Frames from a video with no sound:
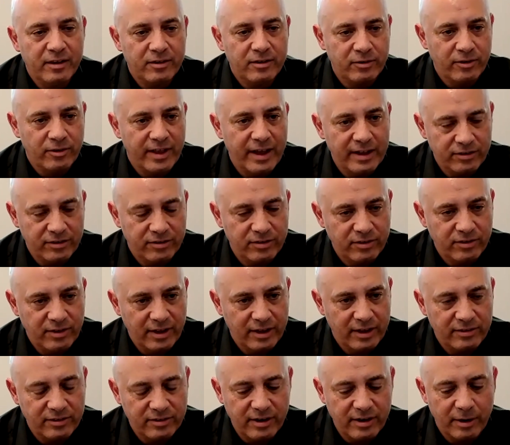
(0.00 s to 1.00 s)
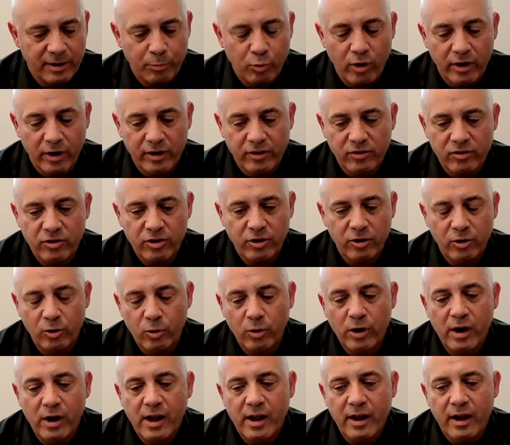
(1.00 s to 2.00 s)
So that's step one.
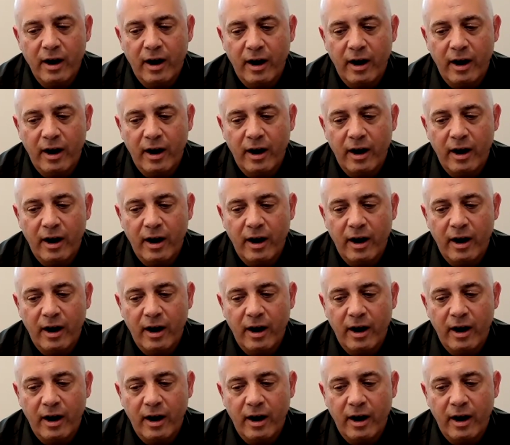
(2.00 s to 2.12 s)
Two,